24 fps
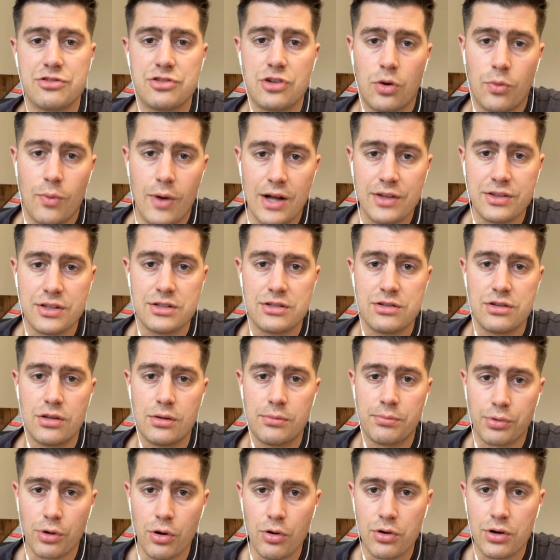directly to the
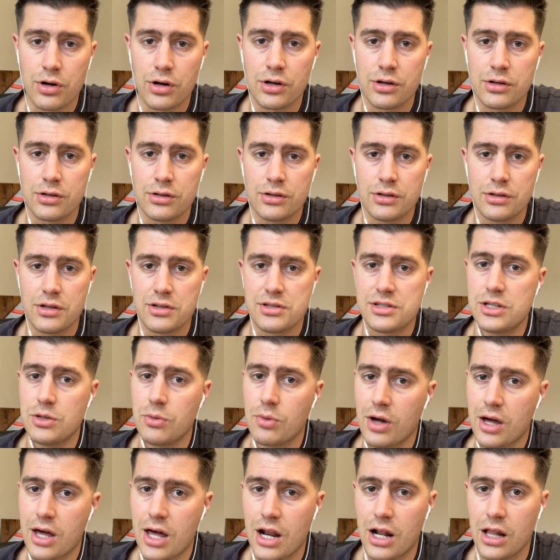broker to see
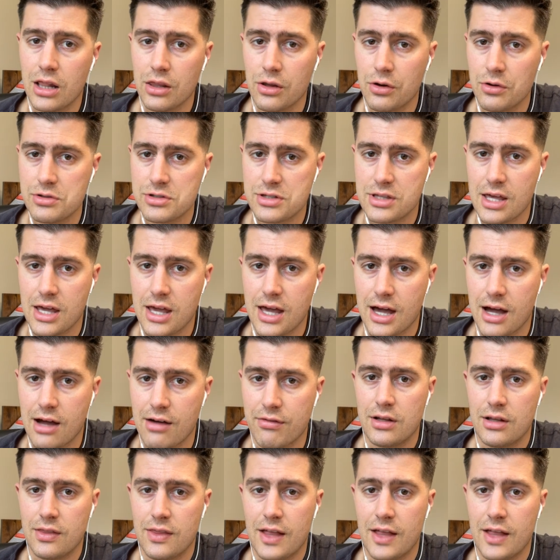what kind of loads they have.